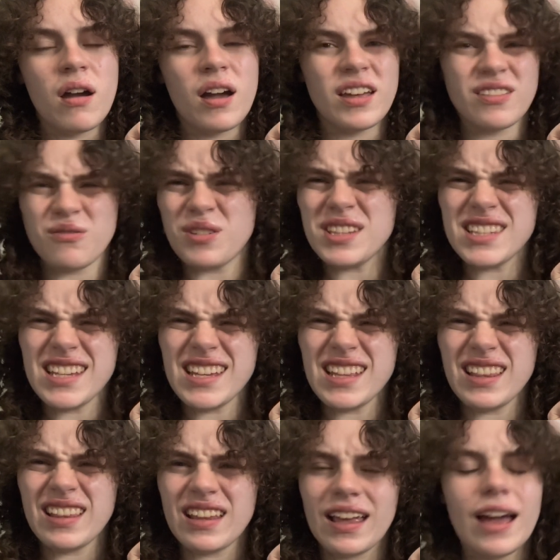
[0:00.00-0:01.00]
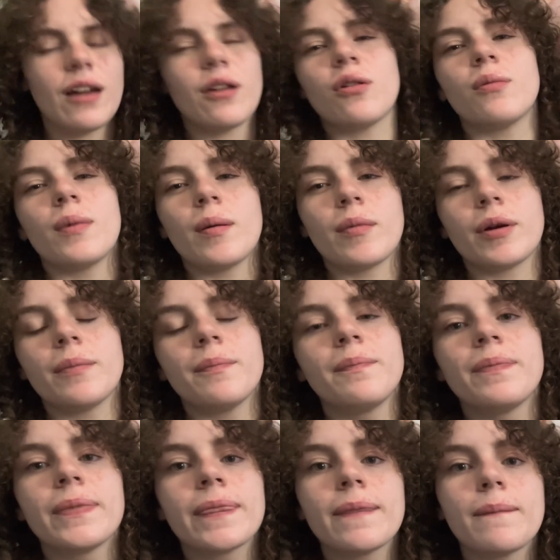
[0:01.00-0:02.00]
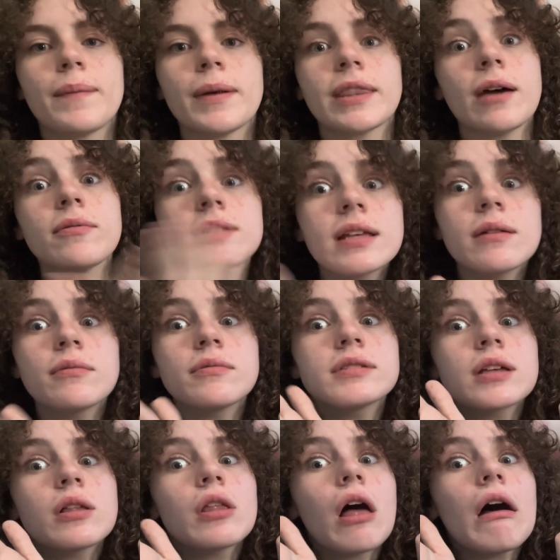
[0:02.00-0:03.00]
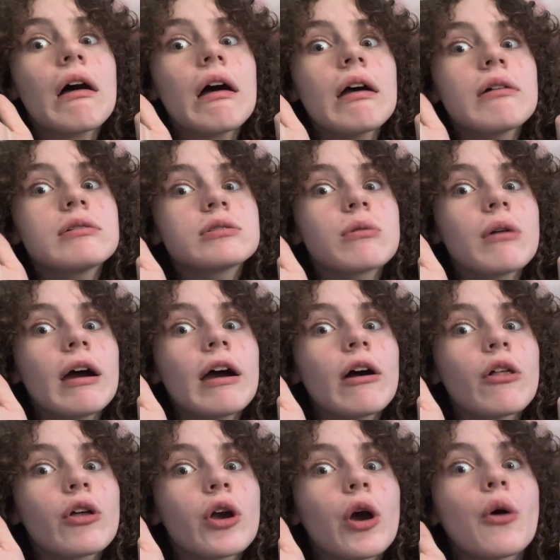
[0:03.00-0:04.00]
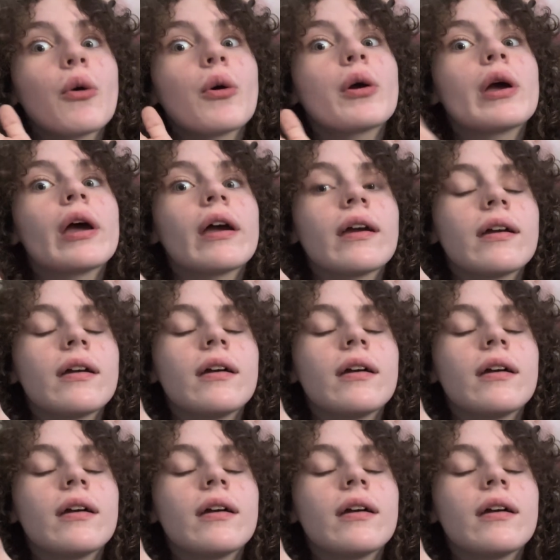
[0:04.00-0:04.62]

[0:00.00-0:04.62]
It, was it? I don't remember. But that was, it was a long, it was a while ago, okay?